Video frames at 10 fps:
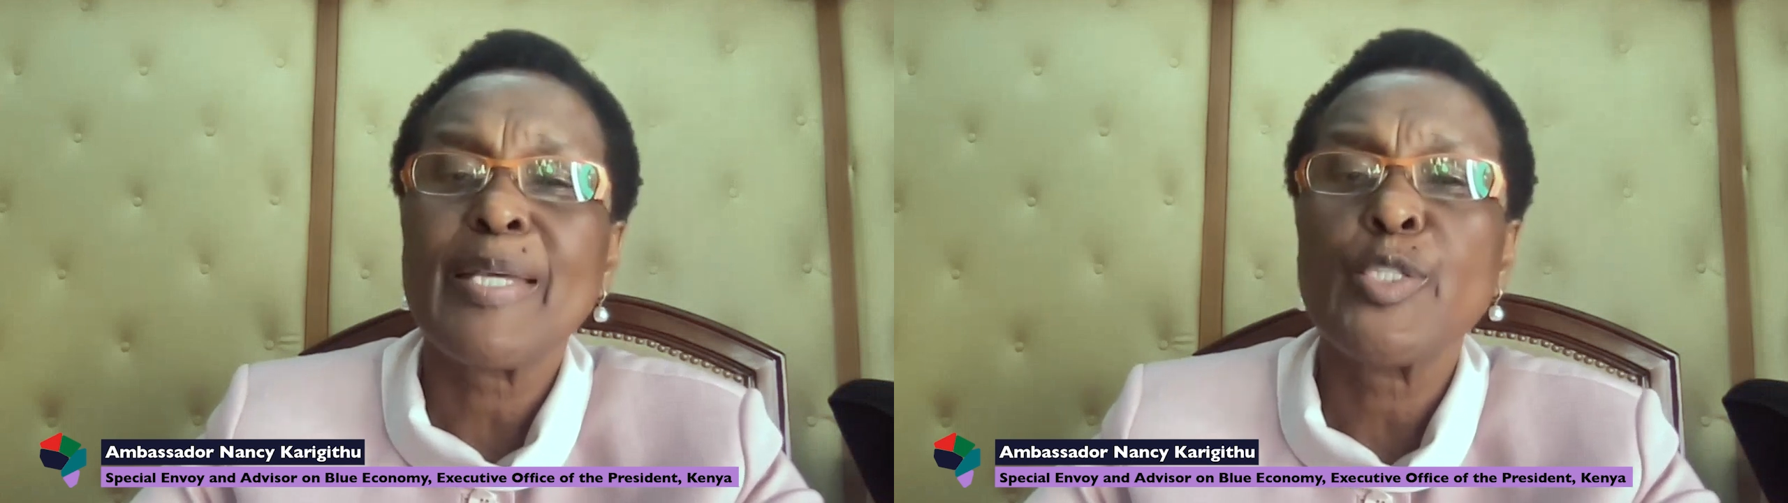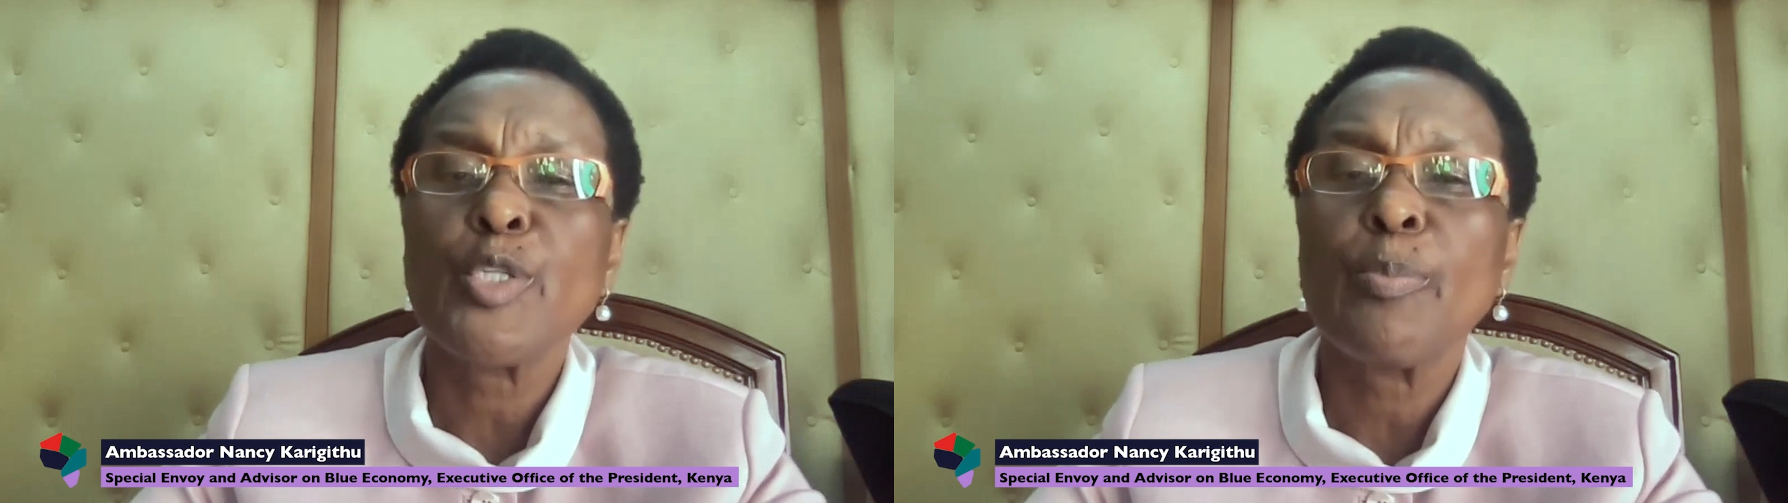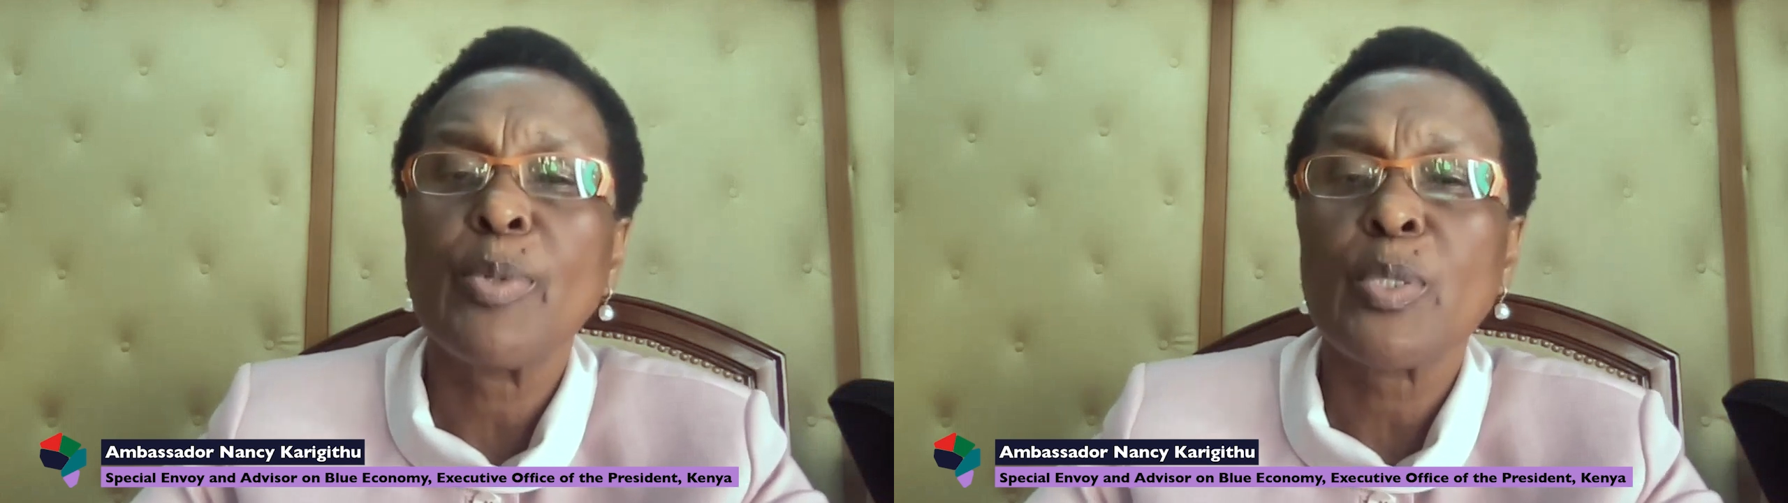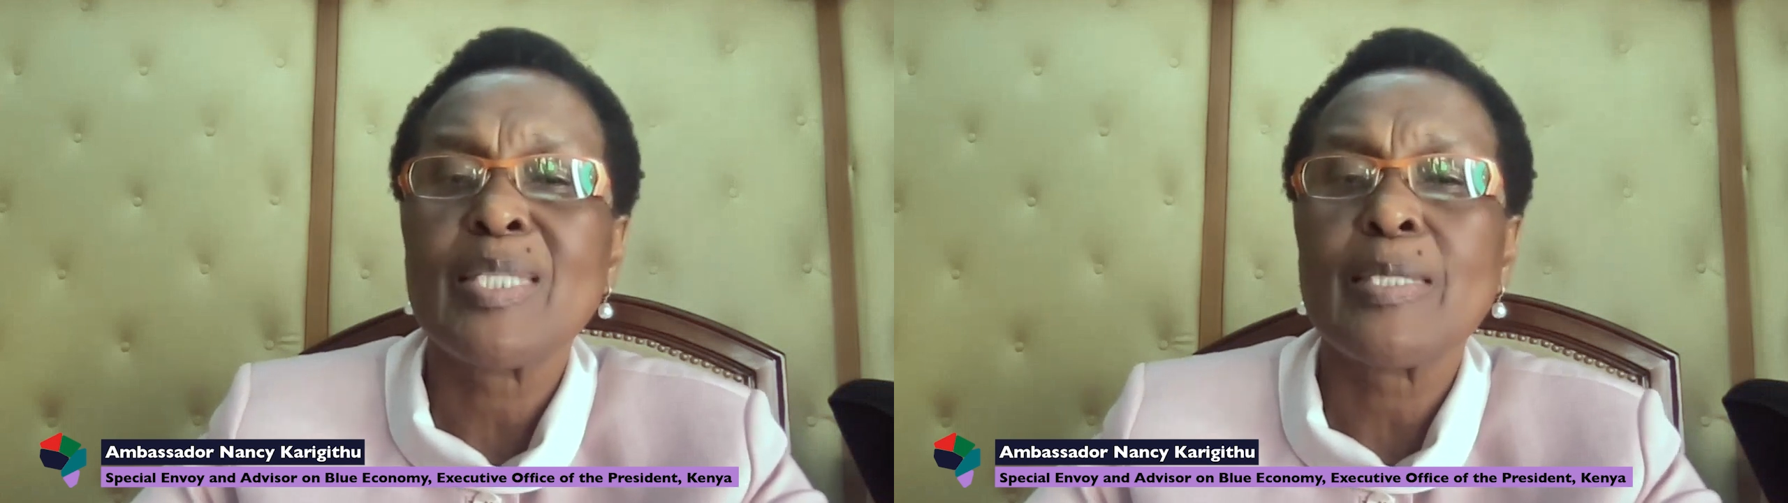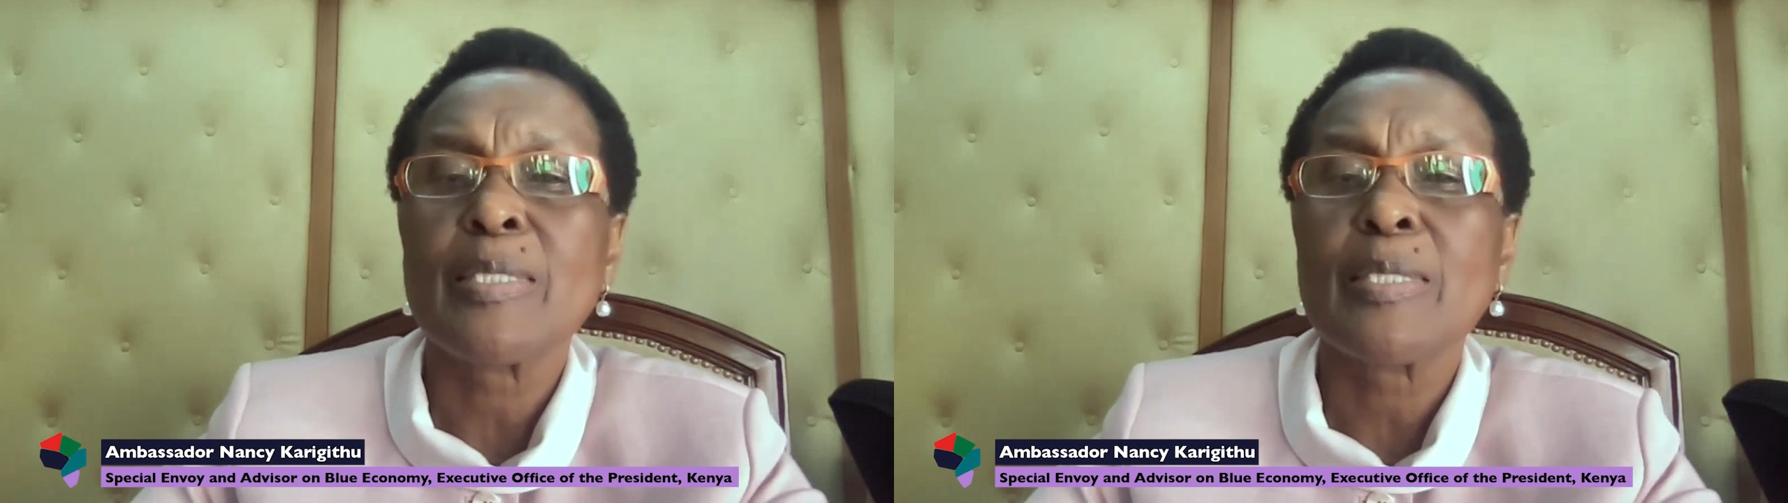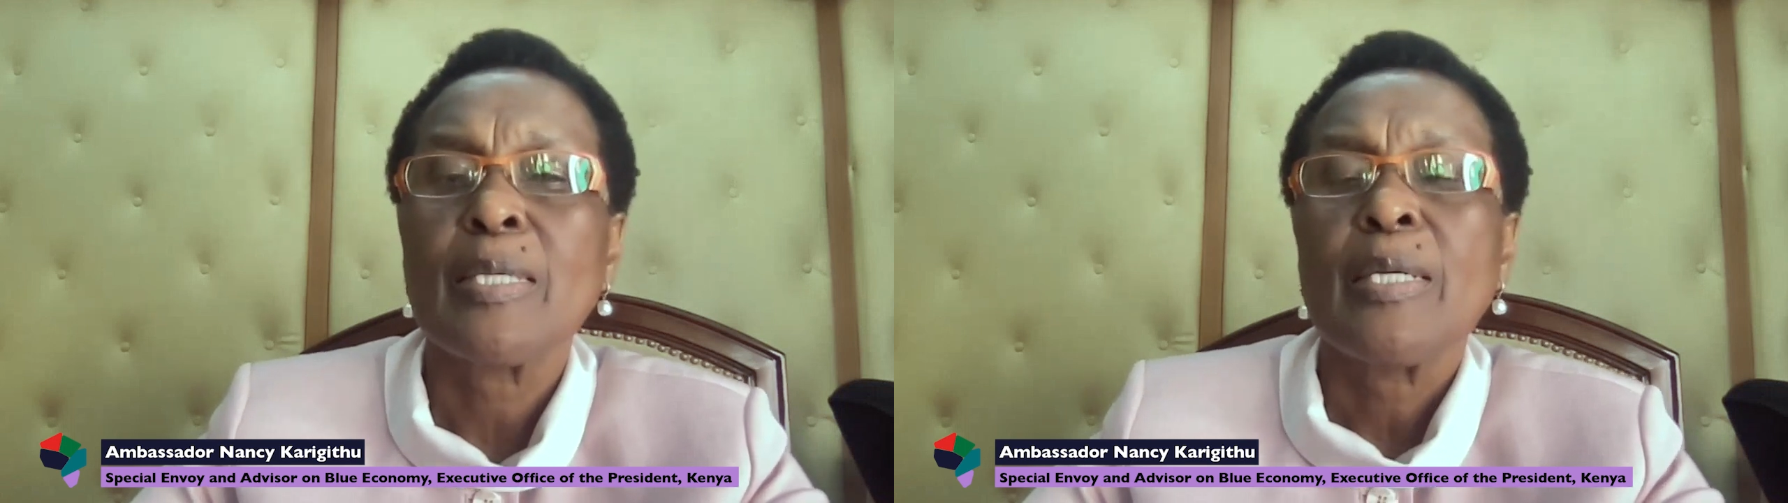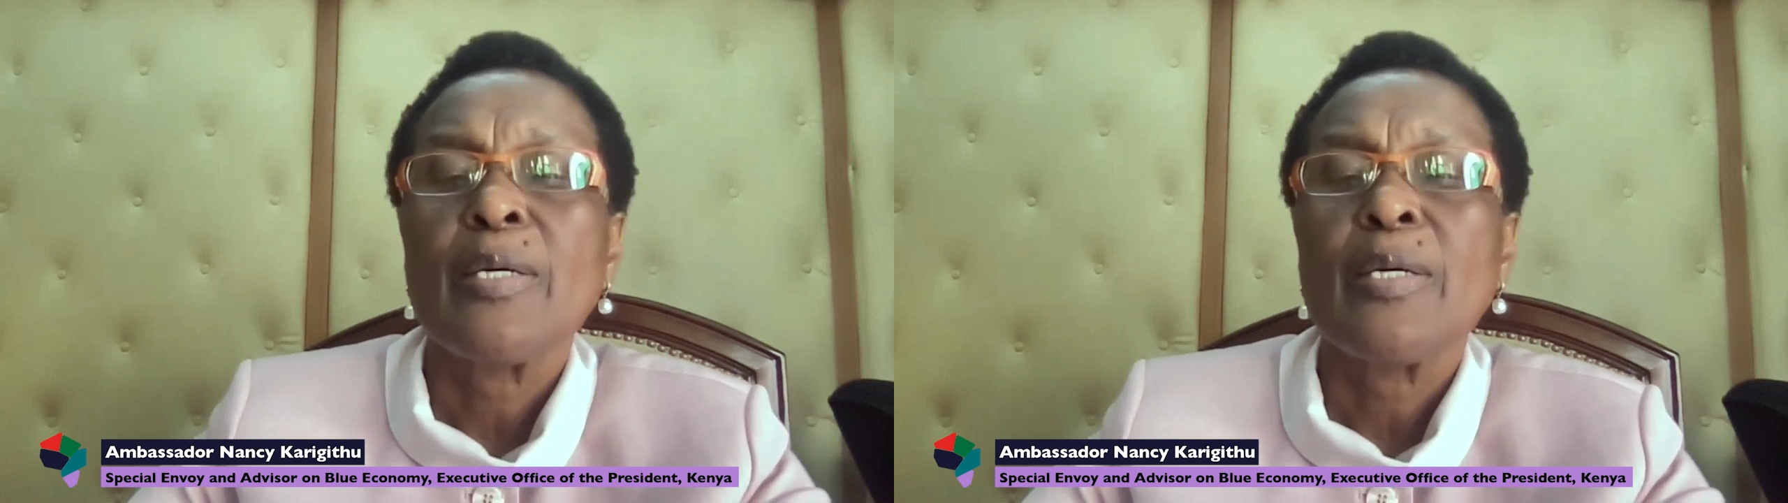by job losses.